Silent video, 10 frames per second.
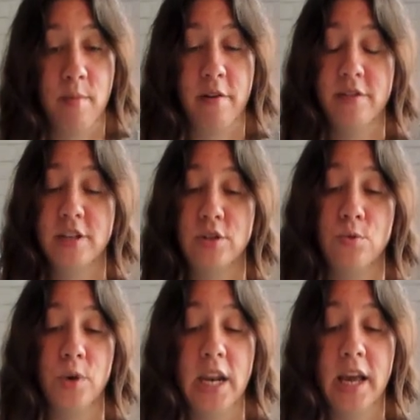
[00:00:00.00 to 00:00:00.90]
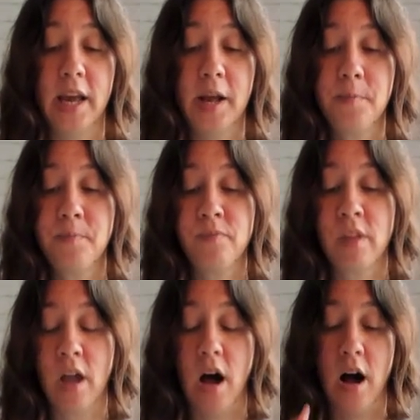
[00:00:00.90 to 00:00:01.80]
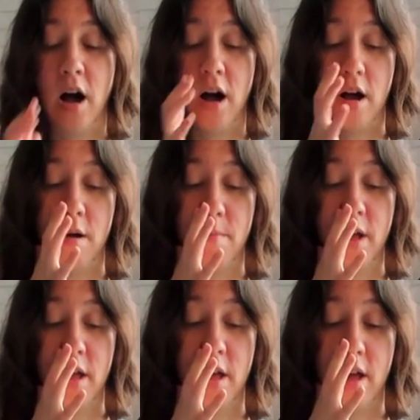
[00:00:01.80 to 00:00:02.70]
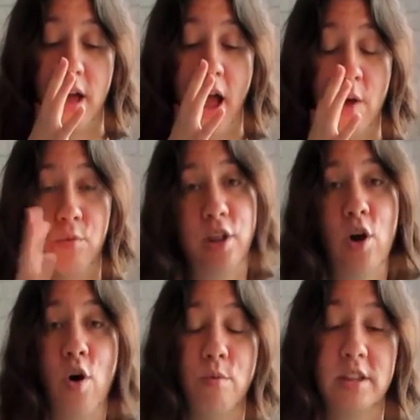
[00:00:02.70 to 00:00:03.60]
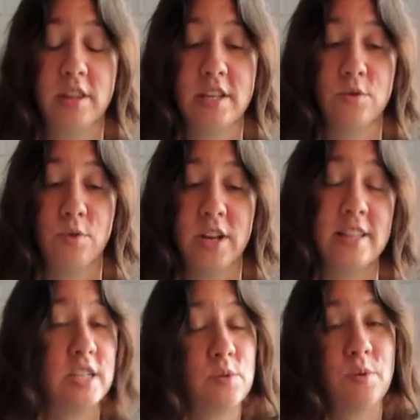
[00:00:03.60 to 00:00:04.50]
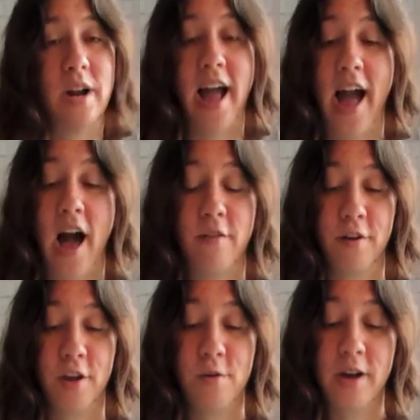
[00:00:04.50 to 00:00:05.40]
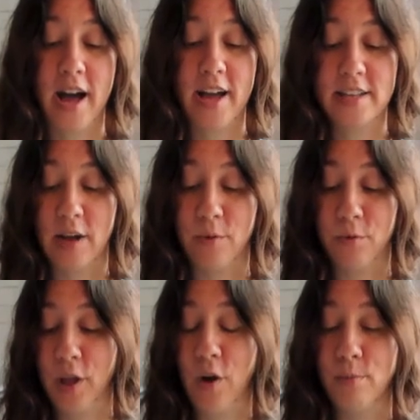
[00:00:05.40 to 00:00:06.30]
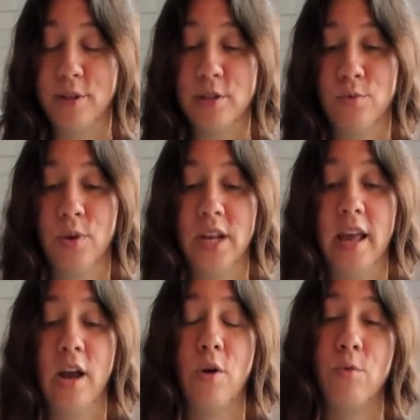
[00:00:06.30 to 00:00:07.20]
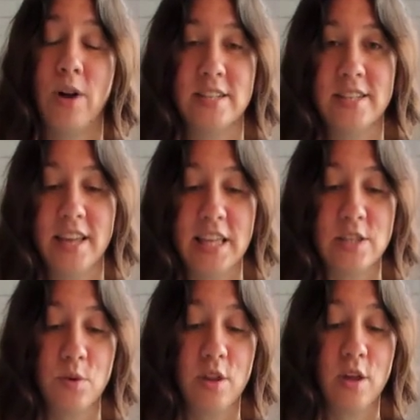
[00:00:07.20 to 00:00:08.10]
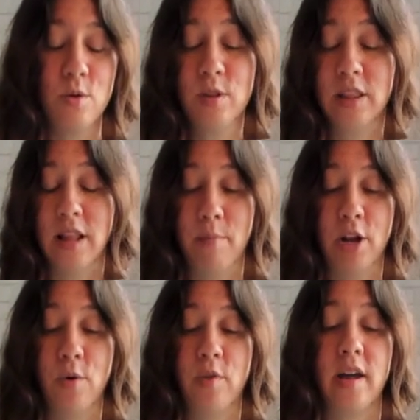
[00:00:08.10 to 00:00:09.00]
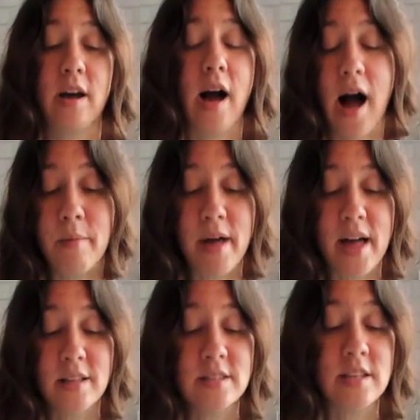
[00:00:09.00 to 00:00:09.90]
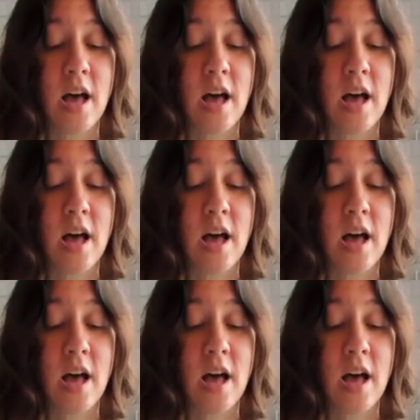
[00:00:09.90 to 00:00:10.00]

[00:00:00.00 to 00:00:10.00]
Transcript: of this reading. I really hope that this is what I have for you guys. I really hope this reading resonates with you. Let me know in the comments.